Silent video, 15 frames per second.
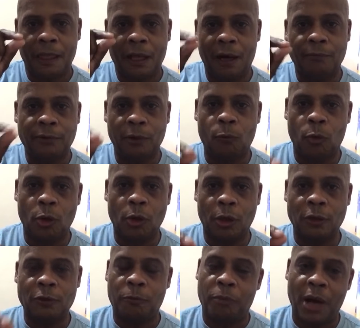of the
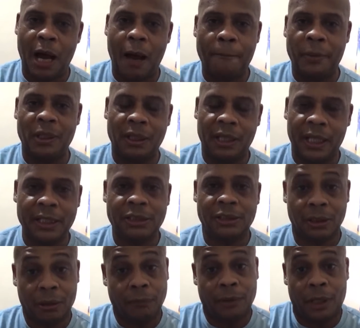world's
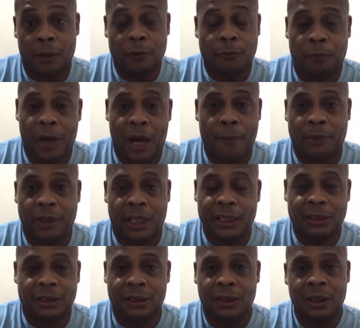population, of Earth's
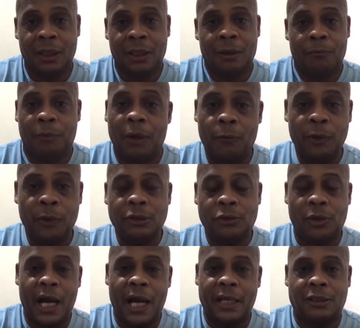population, but we
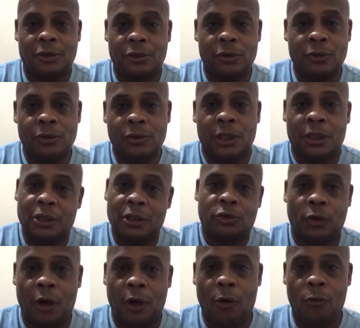try to
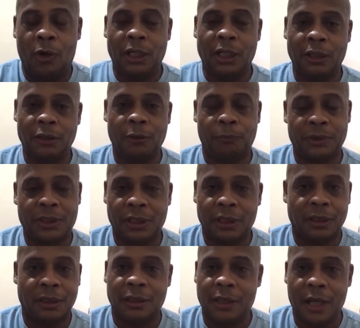control 100%
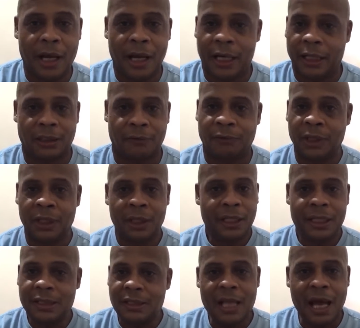of the narrative.
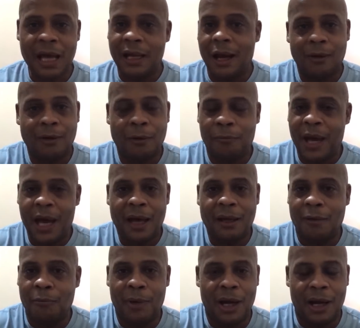It's not all
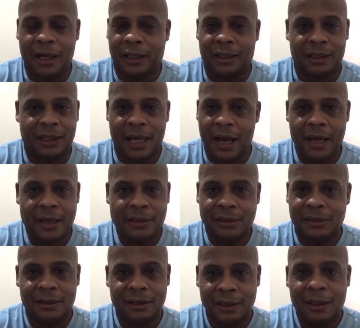about America, guys,
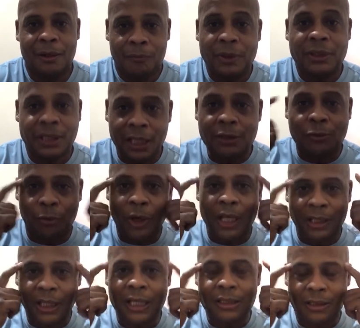but that's
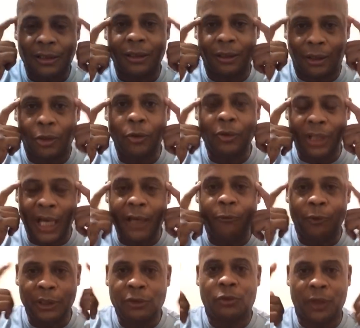the Kool-Aid
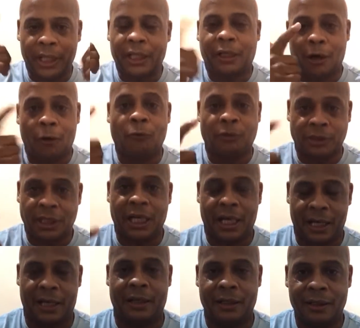we drink over
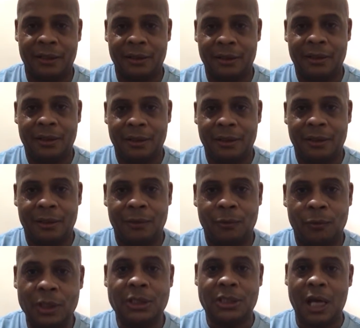there.
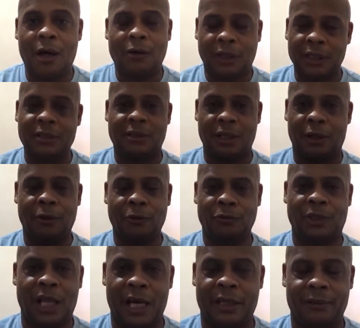We'll talk in terms
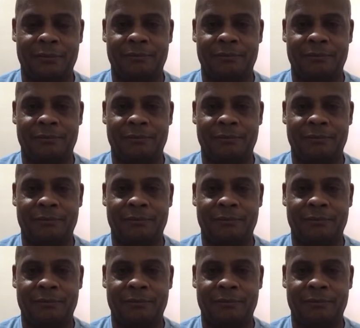like,